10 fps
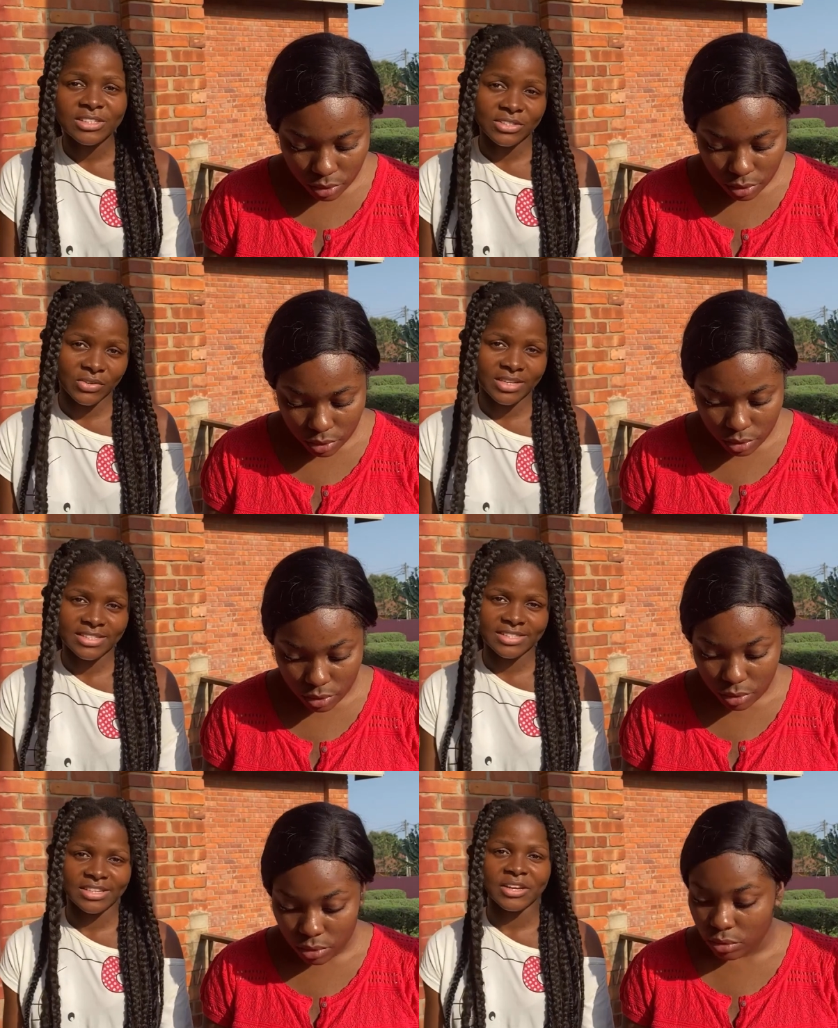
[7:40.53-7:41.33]

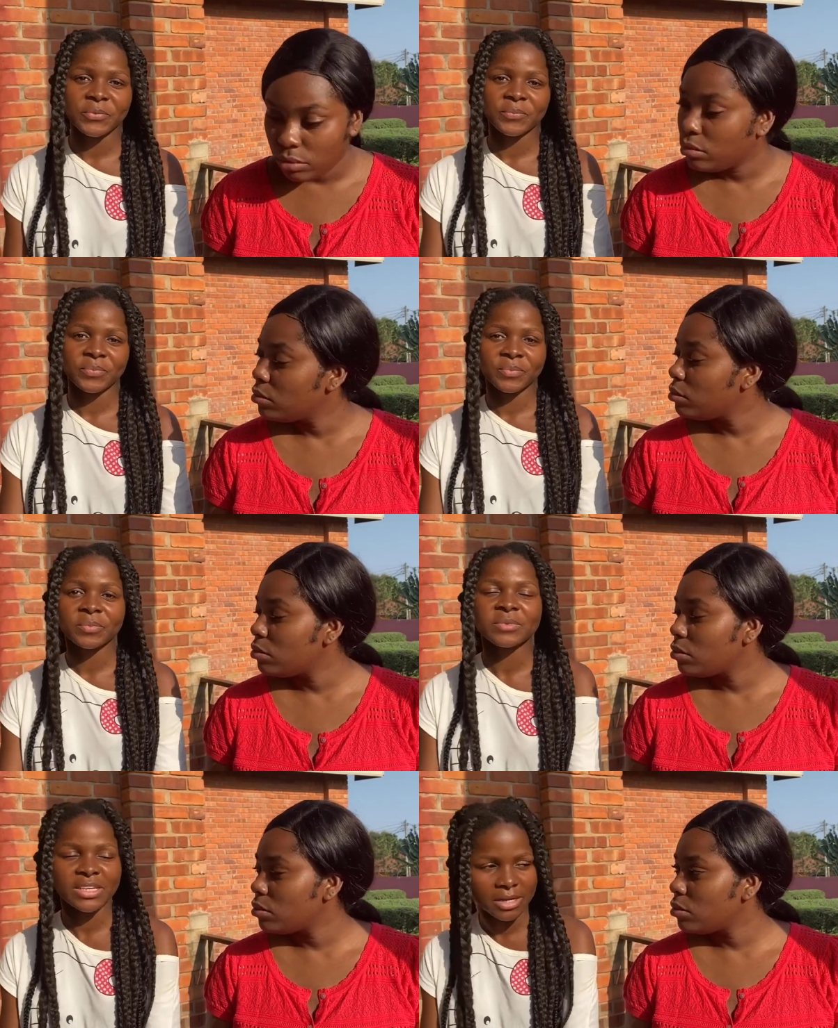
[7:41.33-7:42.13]
Speaker 1: dishonesty.
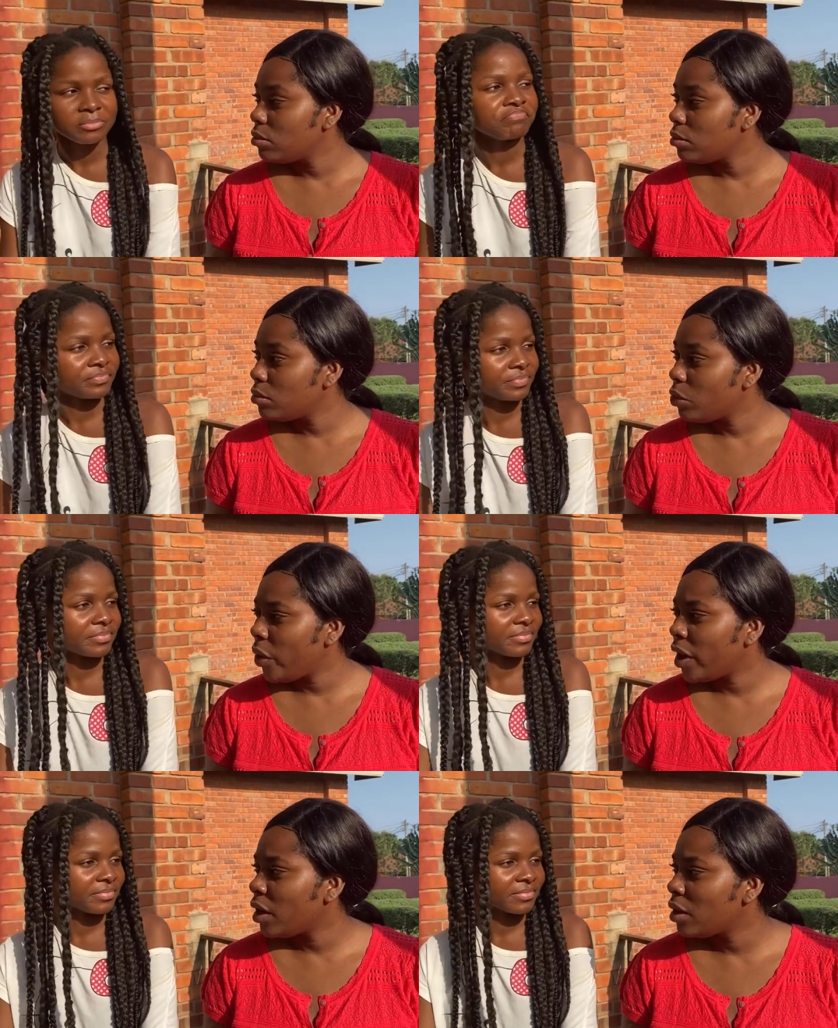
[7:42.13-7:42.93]
Yeah.
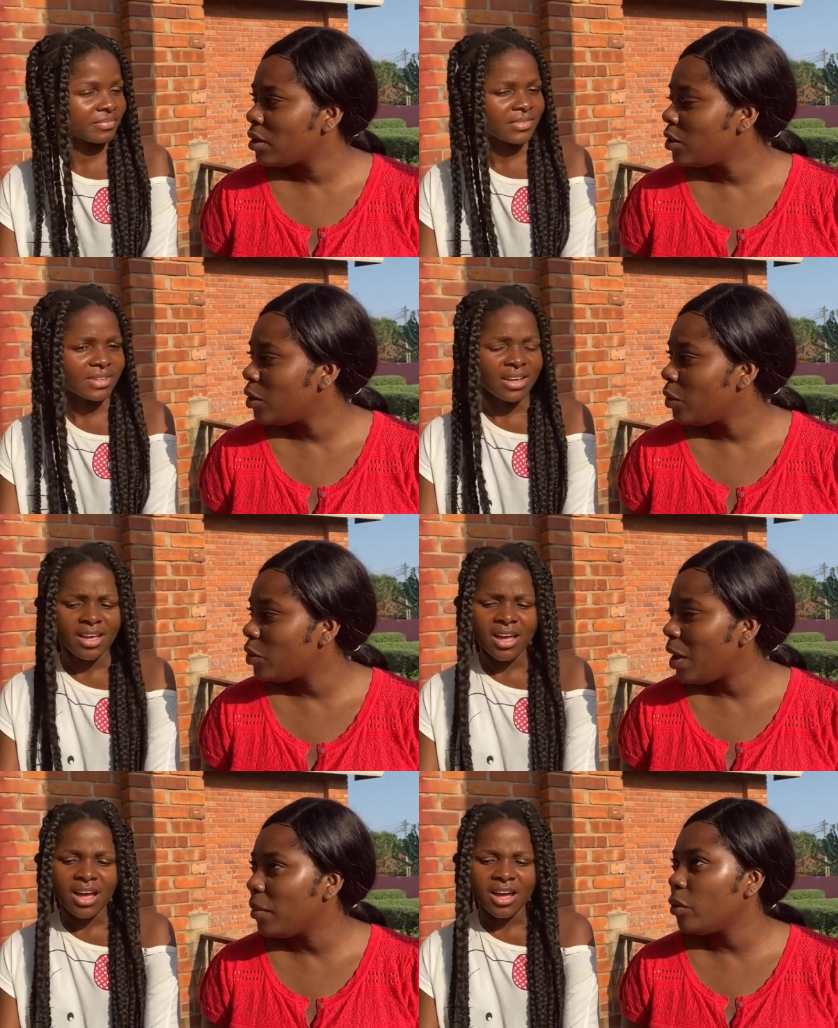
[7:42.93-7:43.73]
Speaker 2: Why?
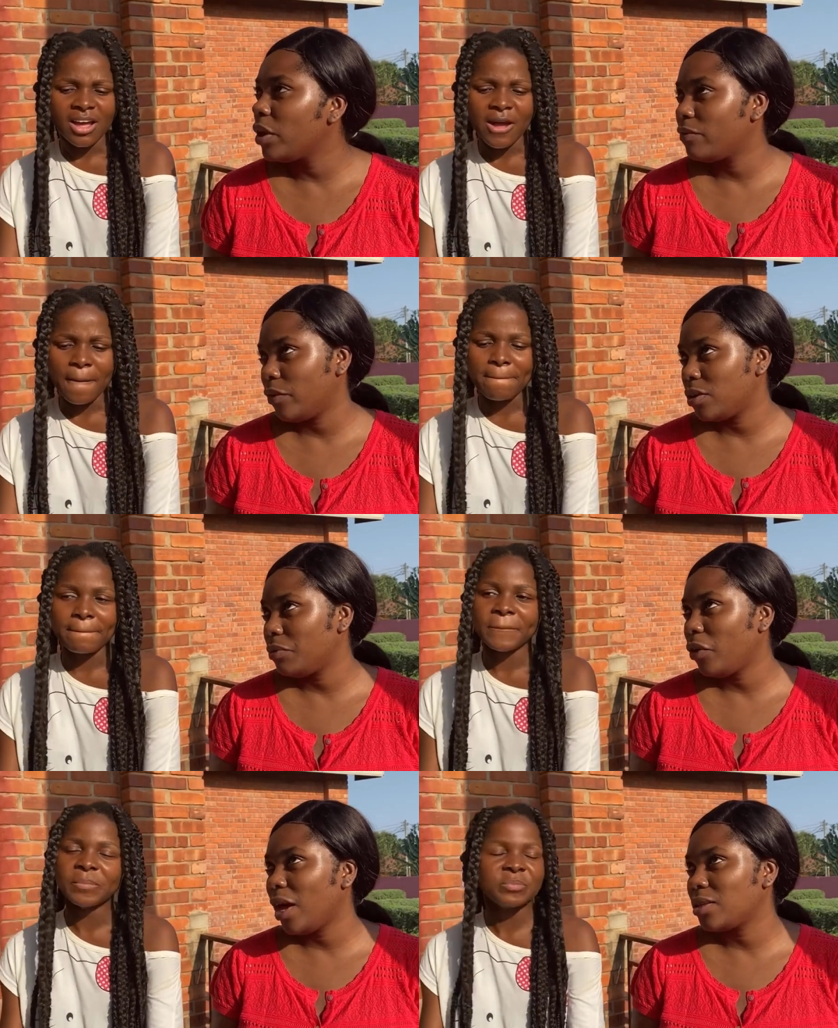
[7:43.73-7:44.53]
I mean, wait first
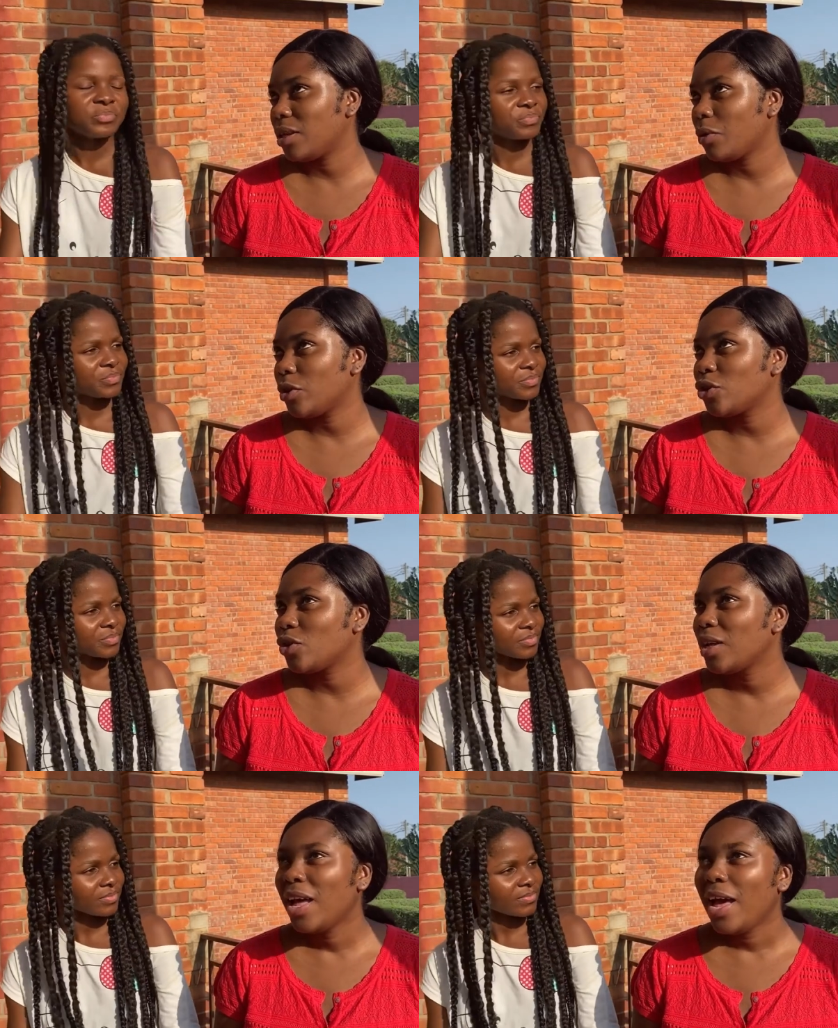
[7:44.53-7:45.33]
before you answer that
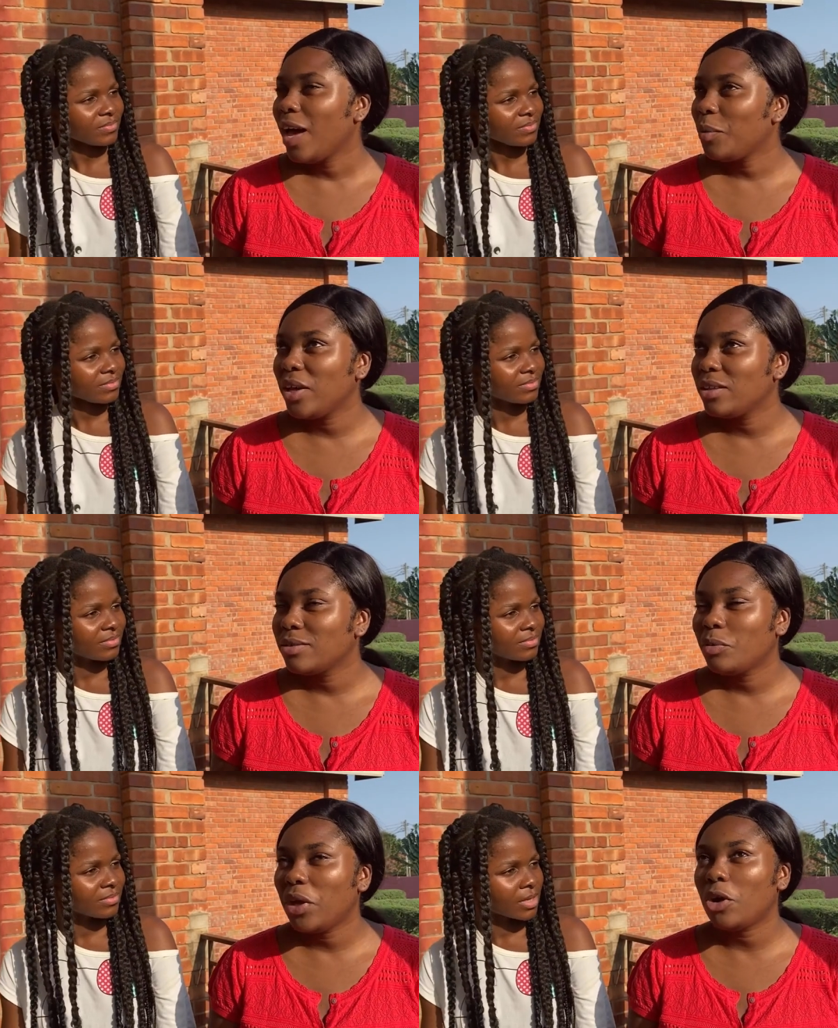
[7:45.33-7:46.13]
question. I mean,
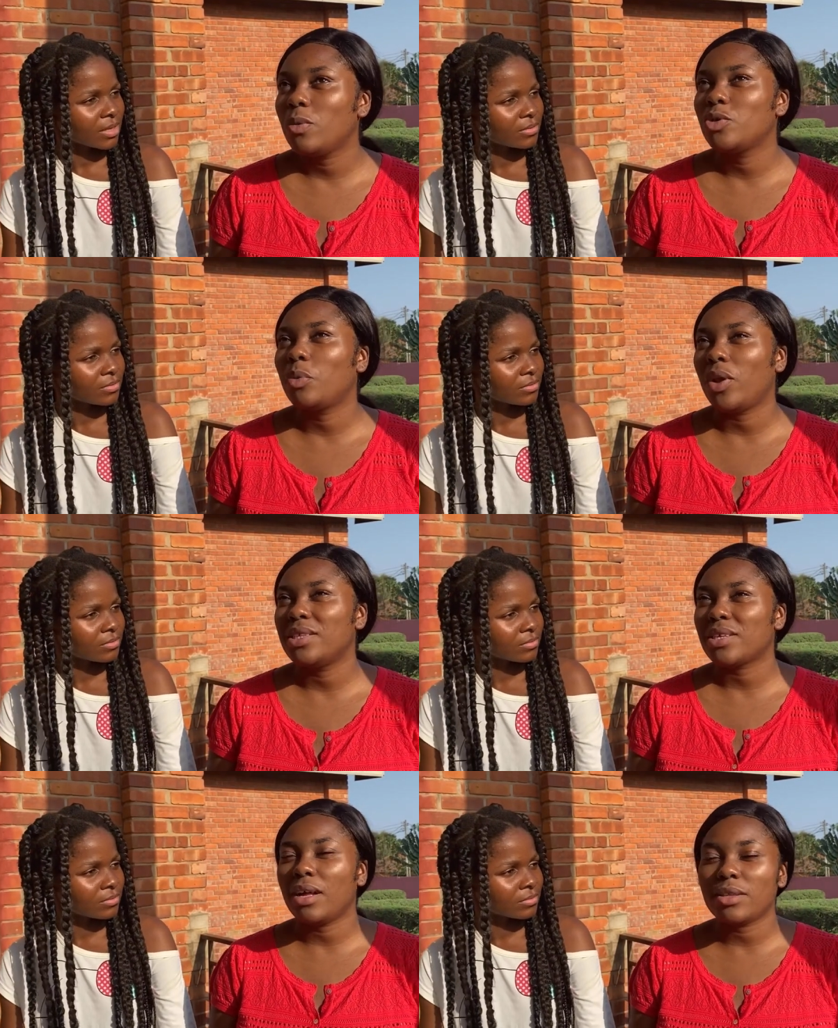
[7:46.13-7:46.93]
when it comes to
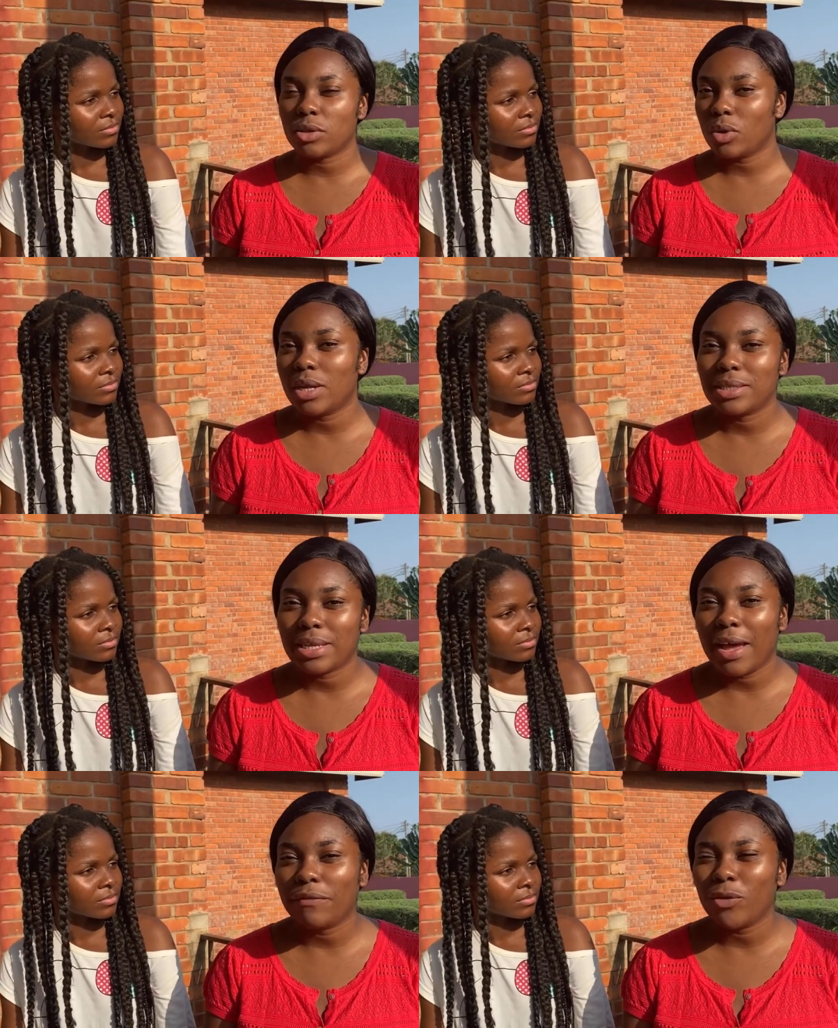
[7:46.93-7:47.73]
political
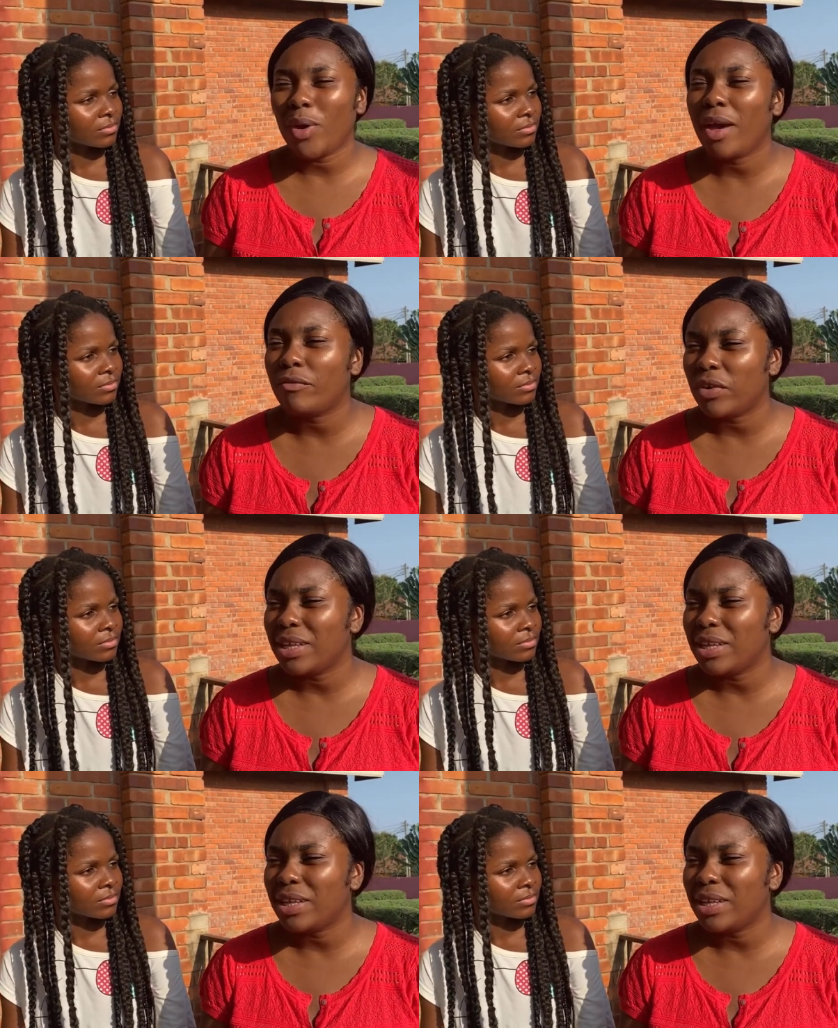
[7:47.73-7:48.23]
dishonesty, I feel every